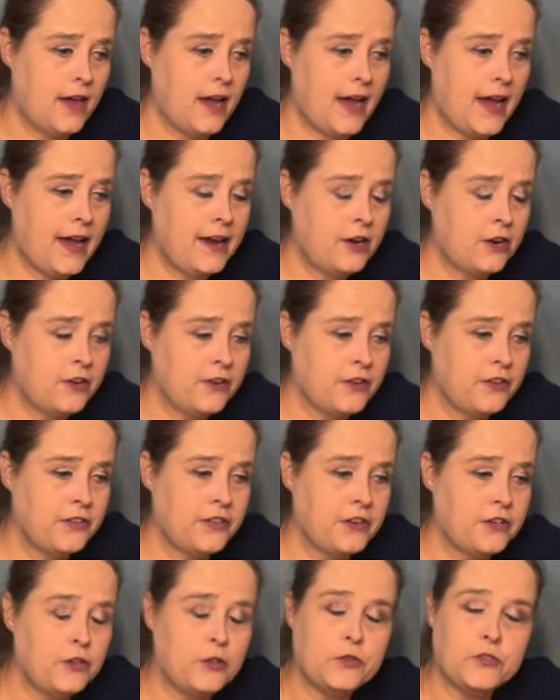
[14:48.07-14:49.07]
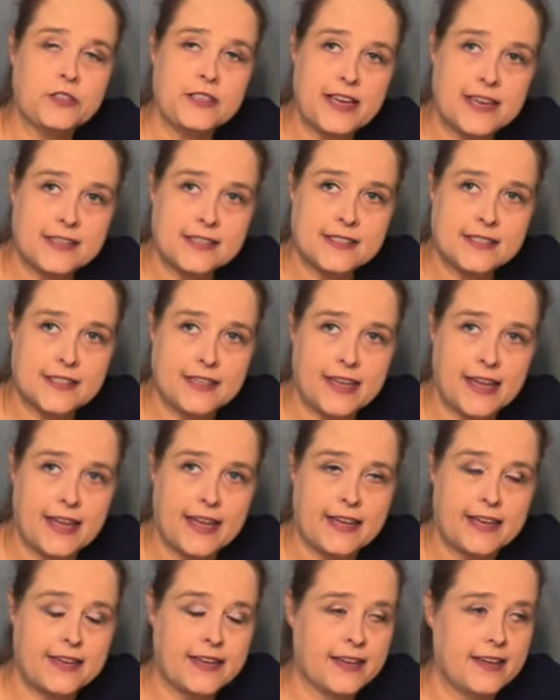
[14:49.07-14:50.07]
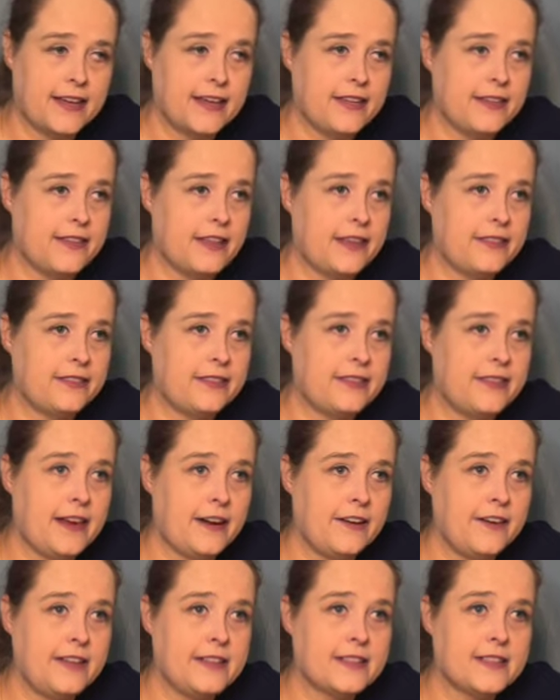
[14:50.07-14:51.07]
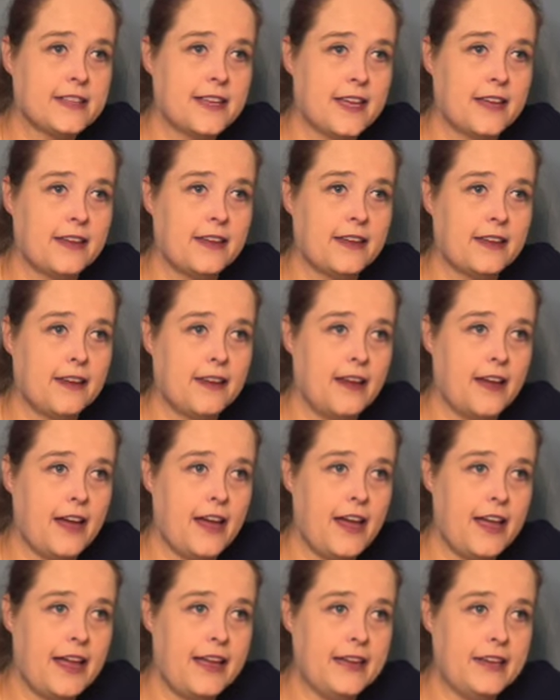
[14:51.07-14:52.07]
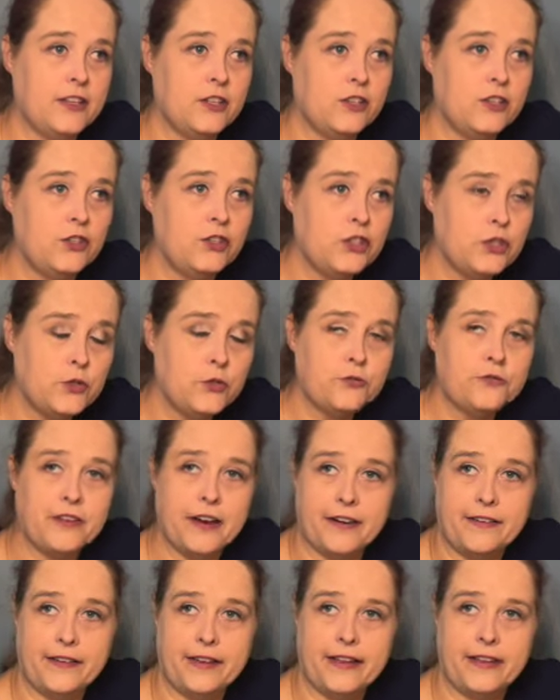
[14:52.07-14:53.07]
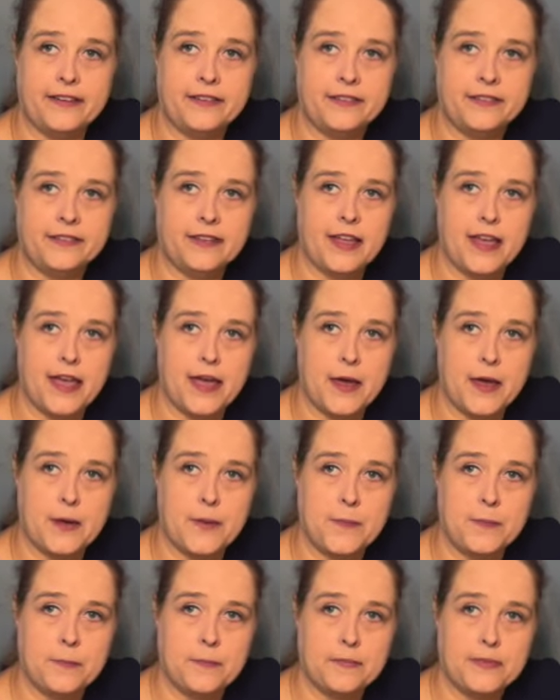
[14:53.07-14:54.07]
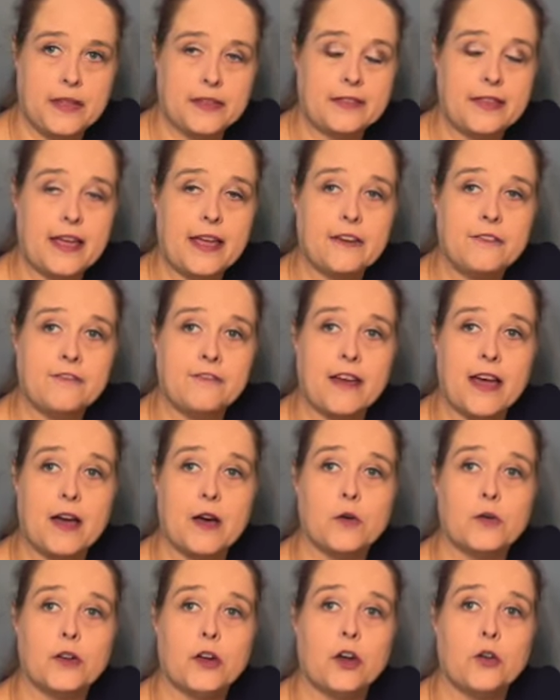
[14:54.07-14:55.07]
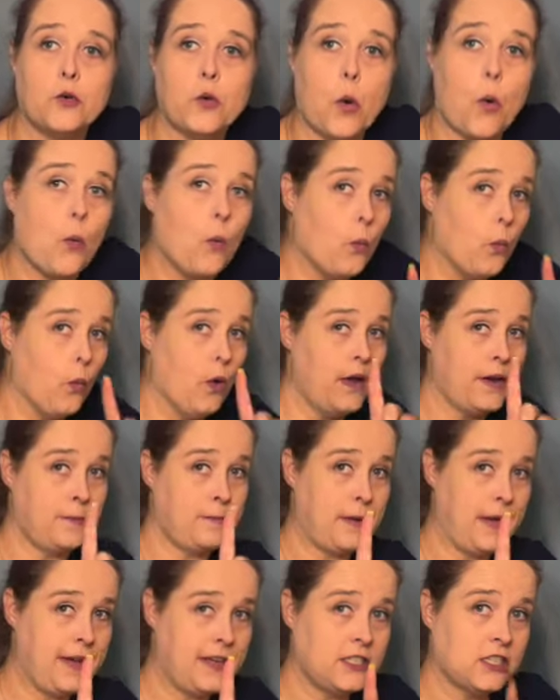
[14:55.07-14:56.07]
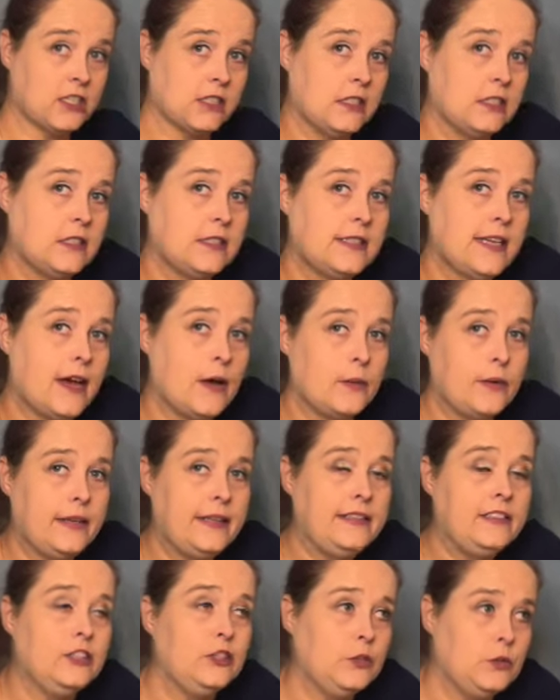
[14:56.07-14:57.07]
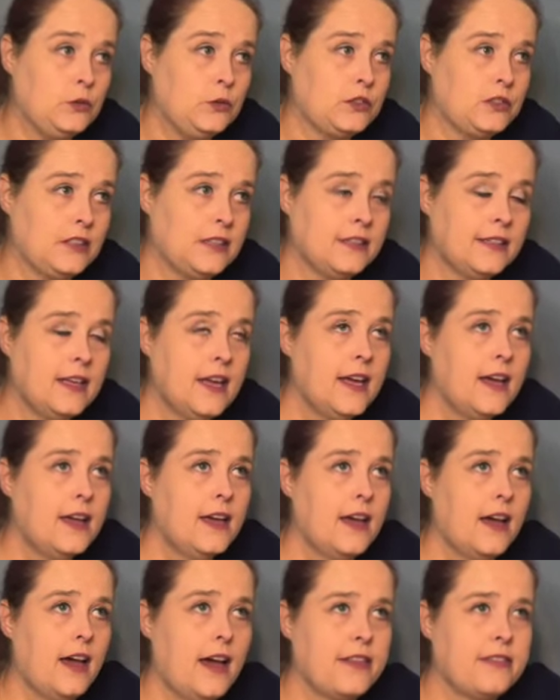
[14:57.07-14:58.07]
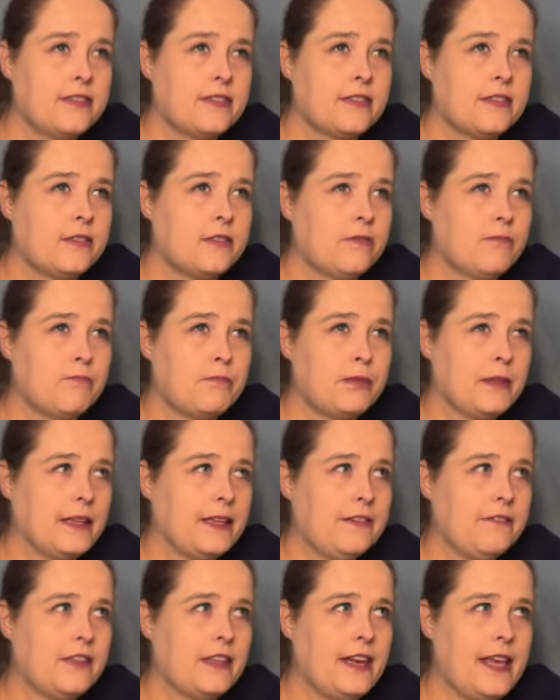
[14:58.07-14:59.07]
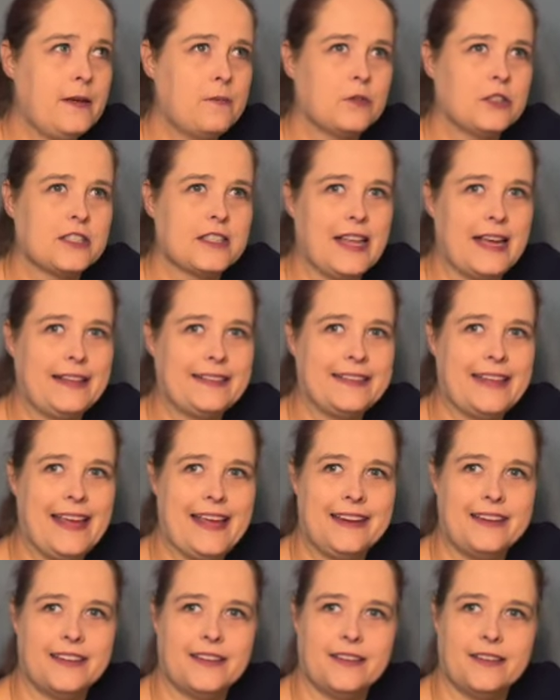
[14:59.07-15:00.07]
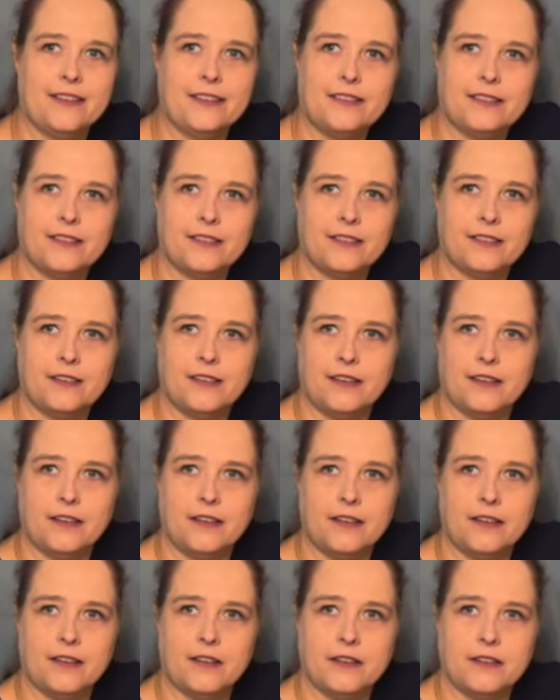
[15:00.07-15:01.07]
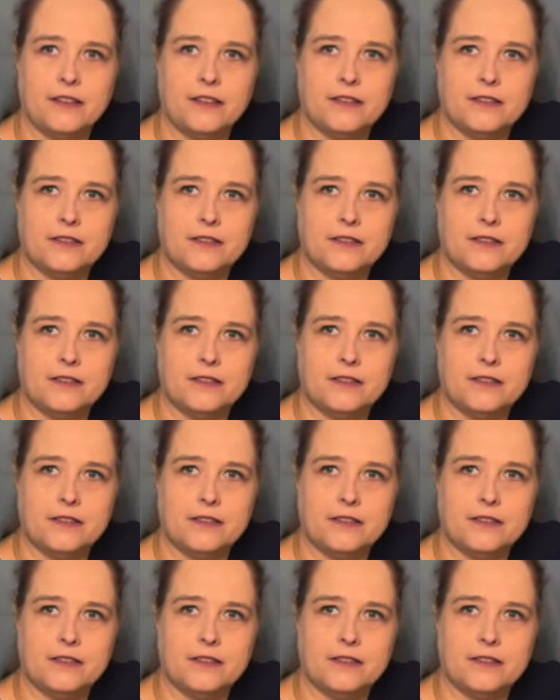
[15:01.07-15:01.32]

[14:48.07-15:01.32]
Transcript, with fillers: I heard on the news yesterday uh, that there is a new variant um, that they have found on one patient down in Houston. I believe the name was like Lambda uh,